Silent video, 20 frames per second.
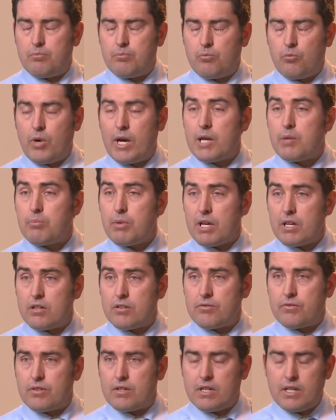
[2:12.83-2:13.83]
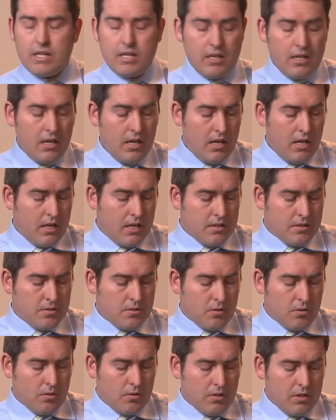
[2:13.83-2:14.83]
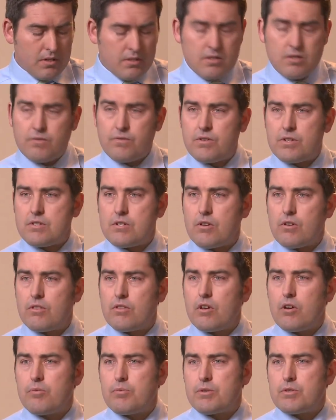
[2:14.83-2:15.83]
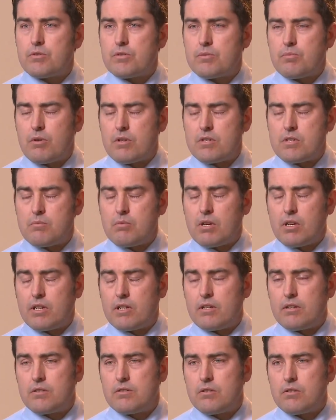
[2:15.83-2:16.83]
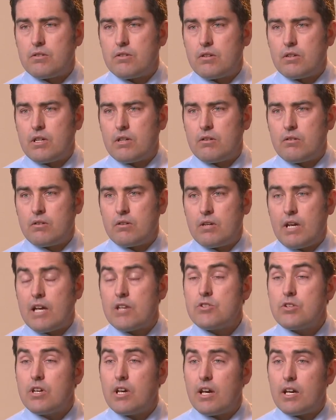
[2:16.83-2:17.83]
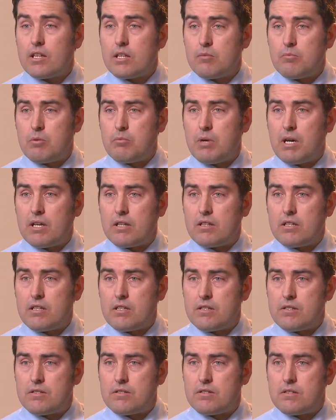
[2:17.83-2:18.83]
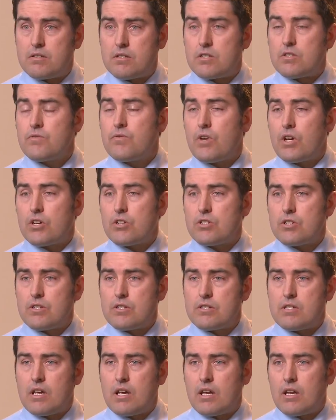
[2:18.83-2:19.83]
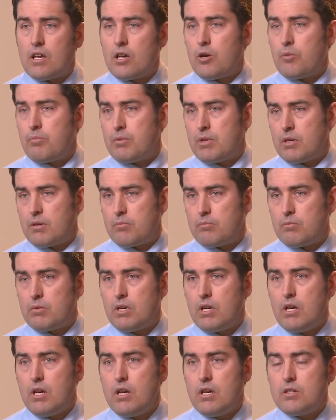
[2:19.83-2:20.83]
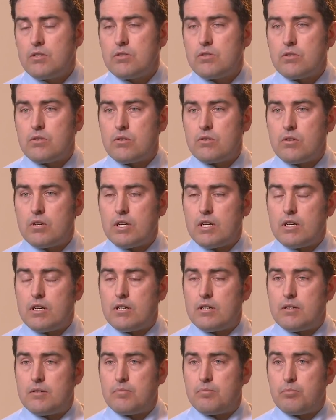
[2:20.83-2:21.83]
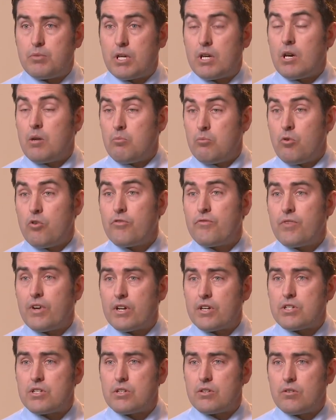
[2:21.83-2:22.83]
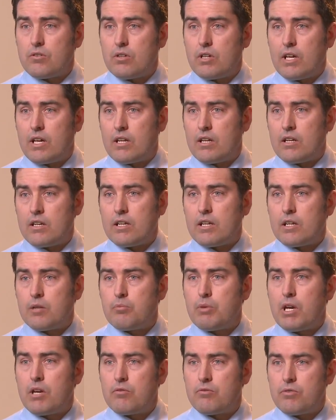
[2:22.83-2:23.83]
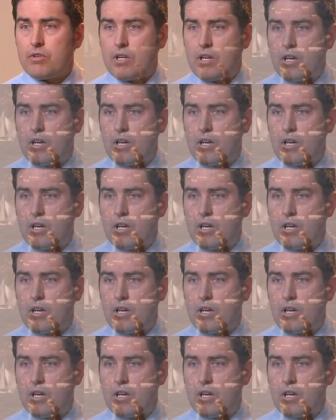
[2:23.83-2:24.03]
weight bear differently. And so it's the physiotherapist's responsibility to educate them about these dysfunctions and help them to become more functional and lead a pain-free